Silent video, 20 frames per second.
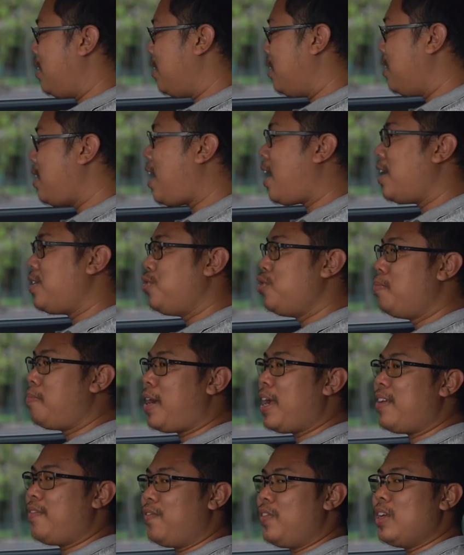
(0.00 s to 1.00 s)
yeah, you
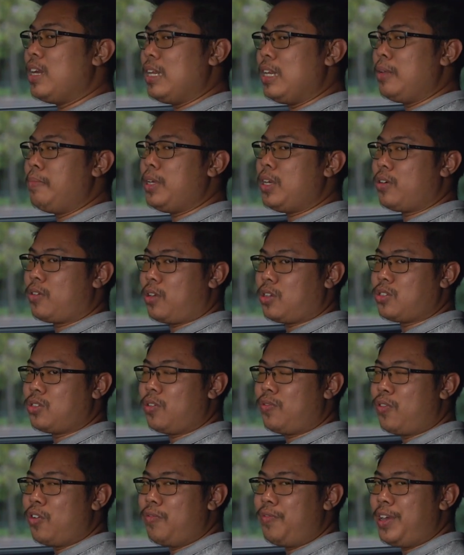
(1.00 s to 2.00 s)
might feel a little bit of
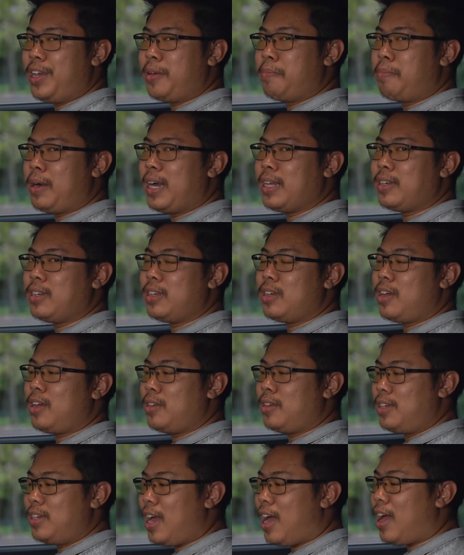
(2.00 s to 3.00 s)
claustrophobic, but
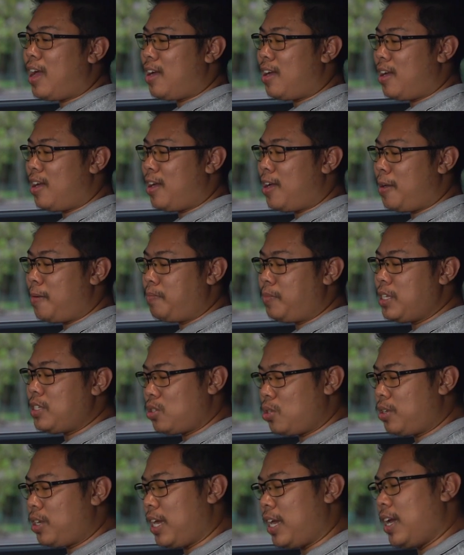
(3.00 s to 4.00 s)
yeah,
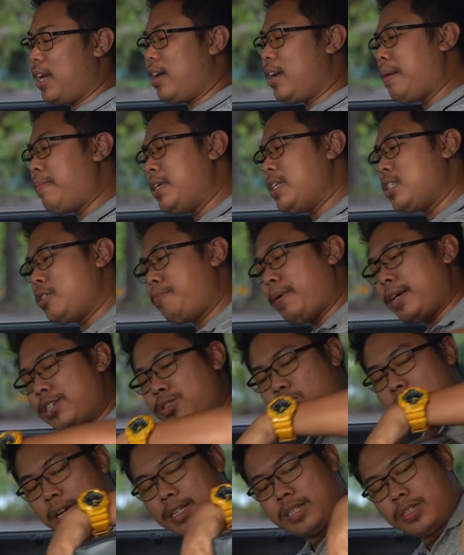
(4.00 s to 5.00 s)
it's okay. I mean,
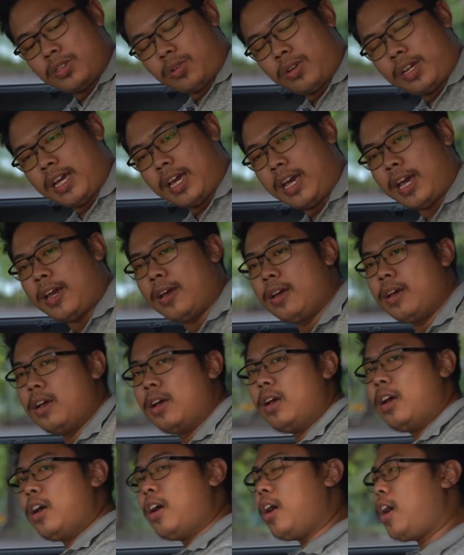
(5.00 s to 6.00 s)
space-wise, it's okay.
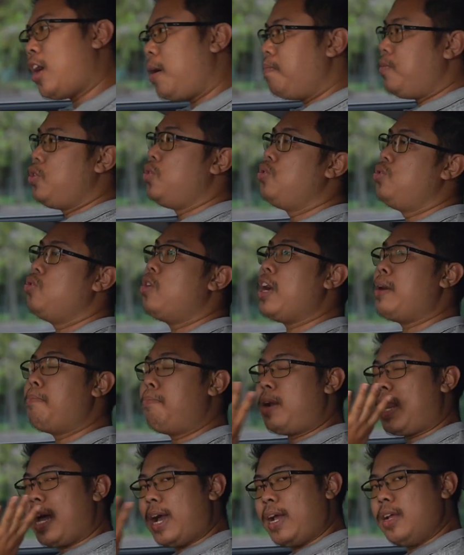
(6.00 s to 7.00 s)
You do have
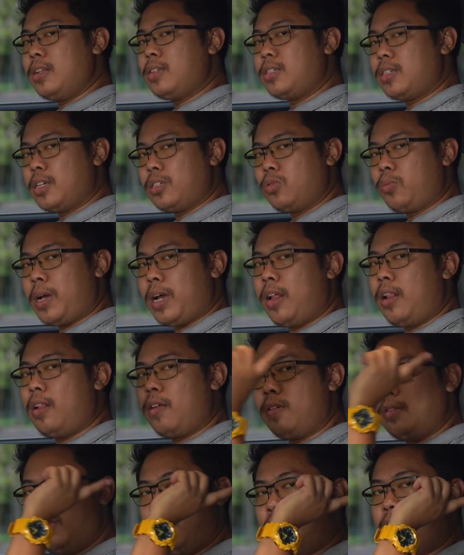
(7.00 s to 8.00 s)
blinds as well.
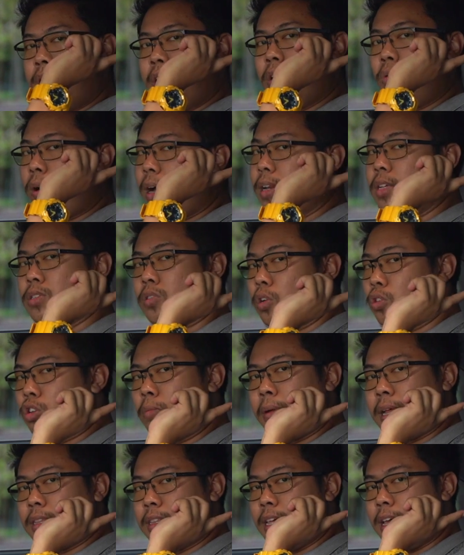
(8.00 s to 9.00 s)
The rear one is
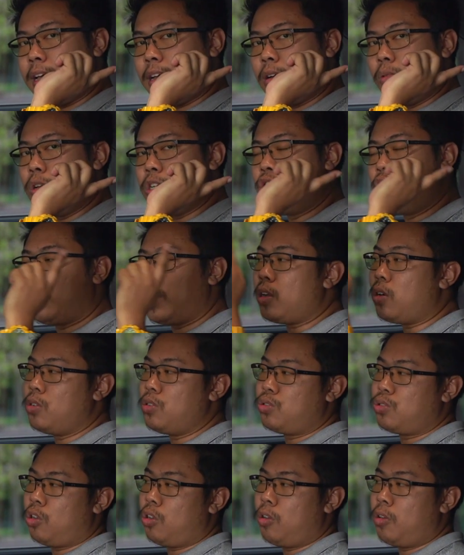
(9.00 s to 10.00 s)
automatic, which you can
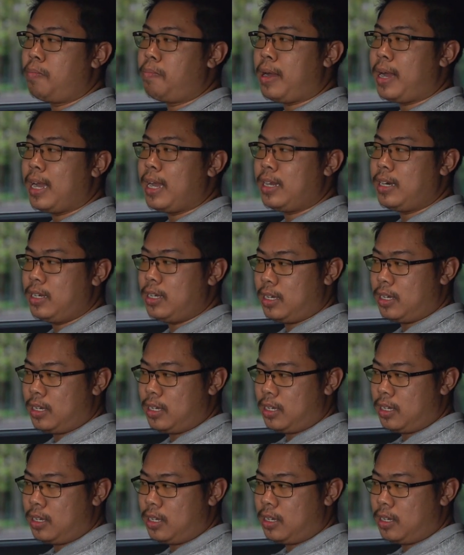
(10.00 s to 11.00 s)
control by
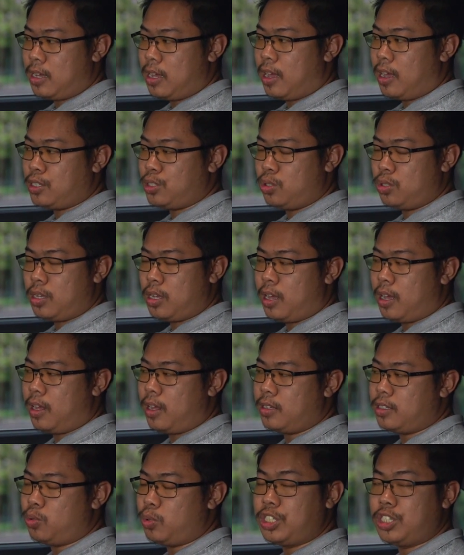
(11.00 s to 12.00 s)

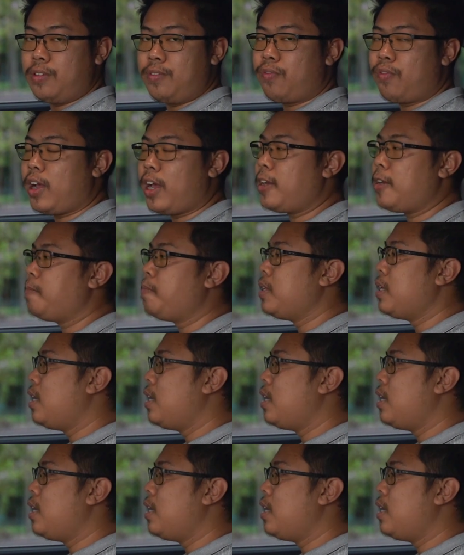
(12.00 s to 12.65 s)
the switch in front,